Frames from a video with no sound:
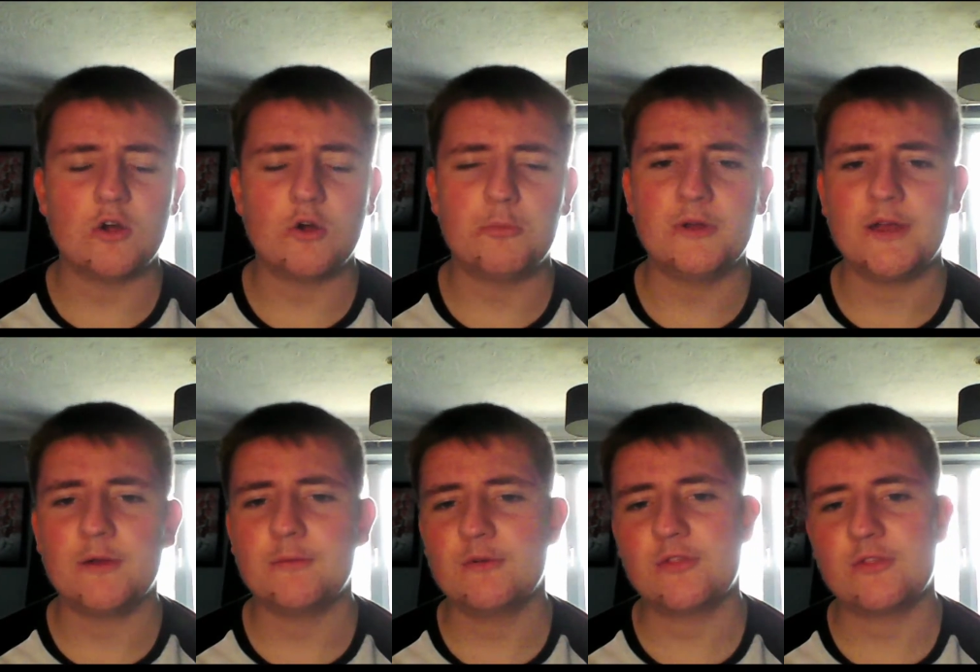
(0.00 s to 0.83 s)
up here
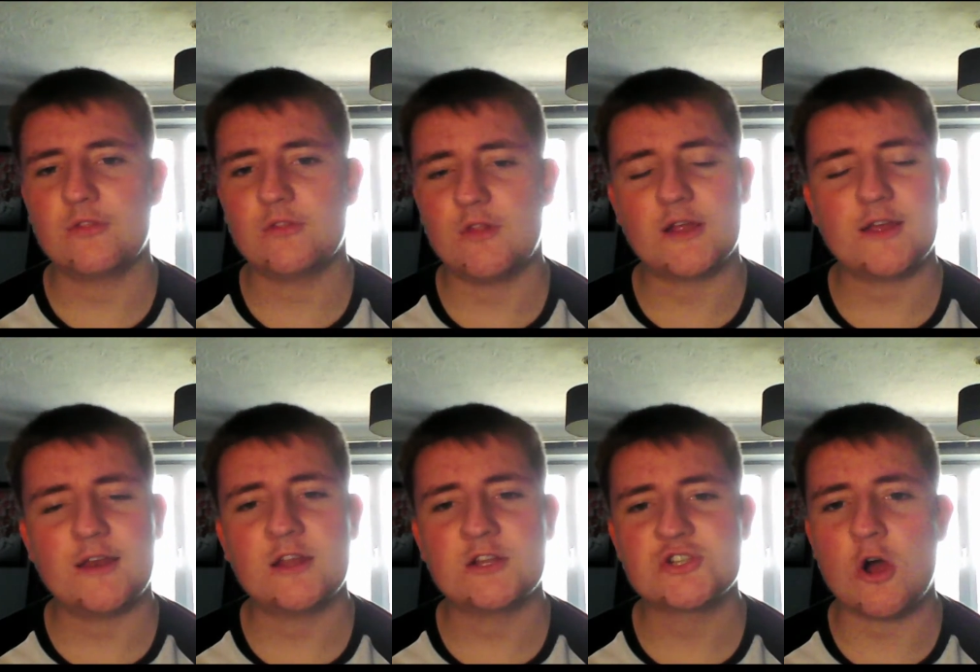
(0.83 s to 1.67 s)
with like in
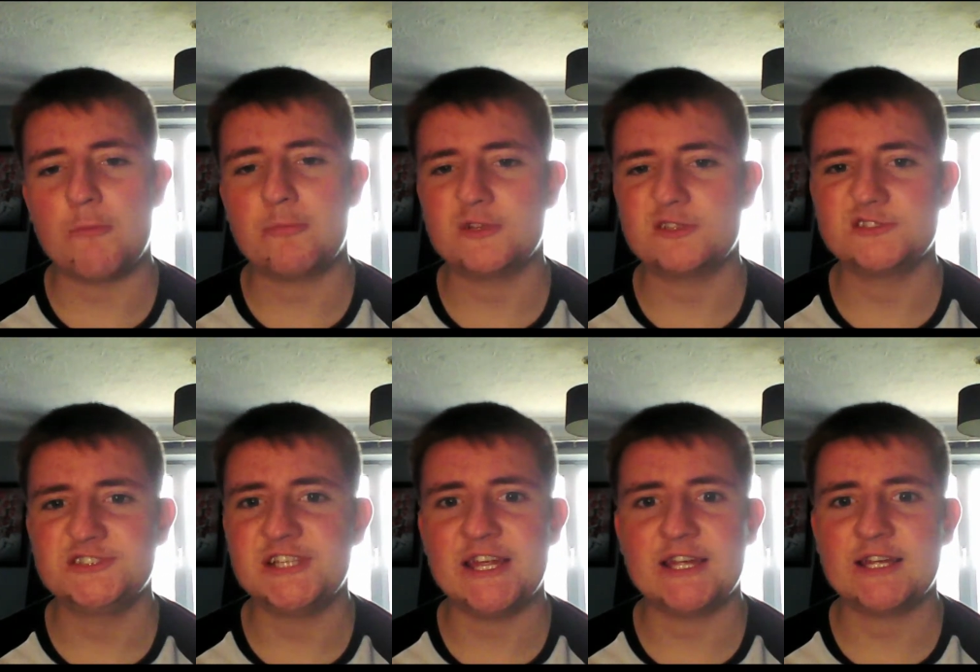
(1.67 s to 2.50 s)
the top
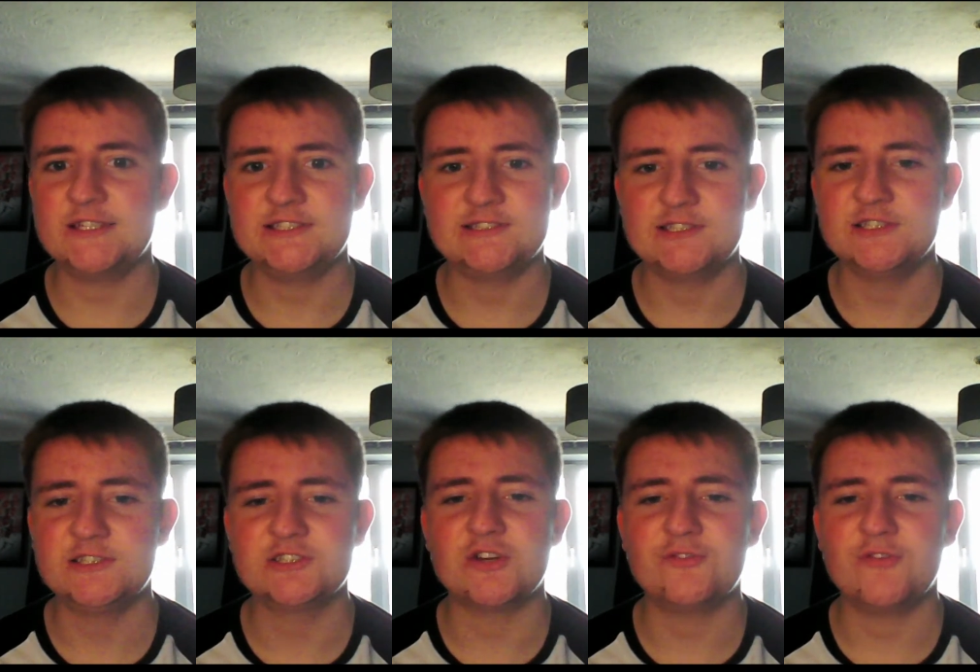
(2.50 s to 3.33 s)
6 and
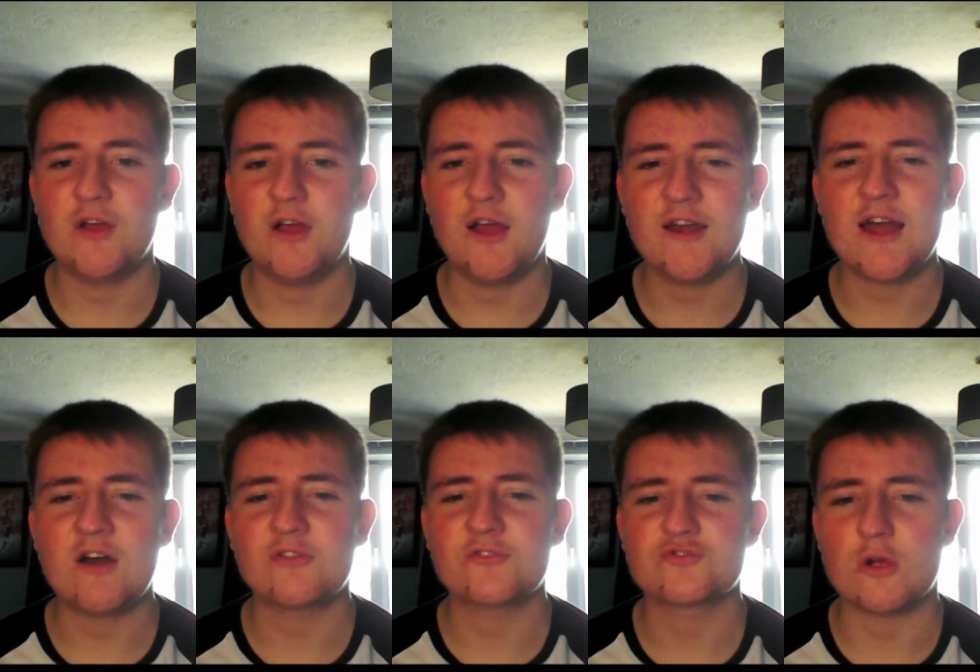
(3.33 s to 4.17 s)
stuff, and now
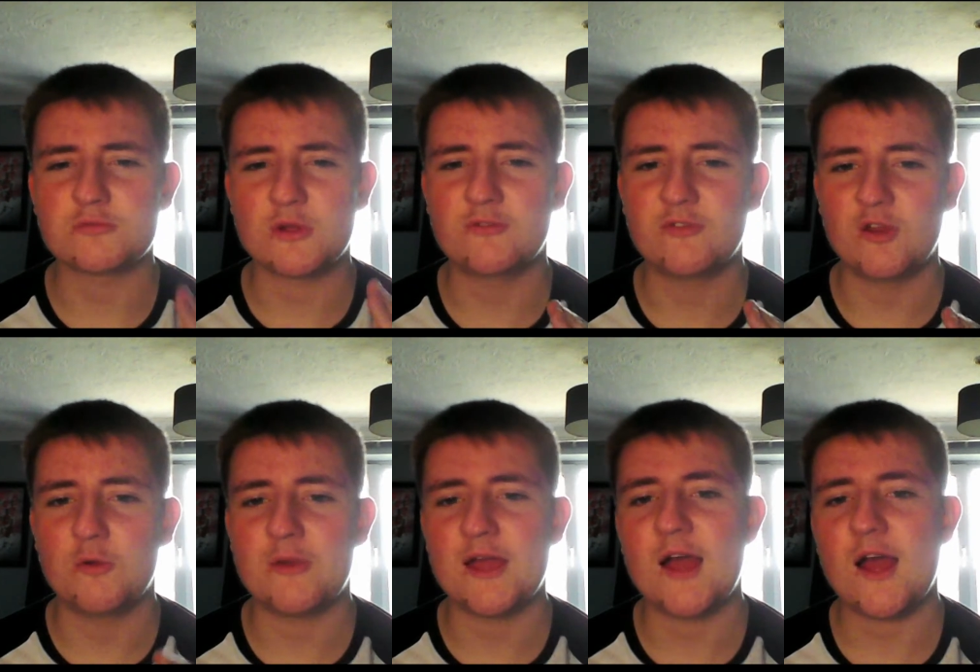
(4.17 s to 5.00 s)
they've dropped off a little bit.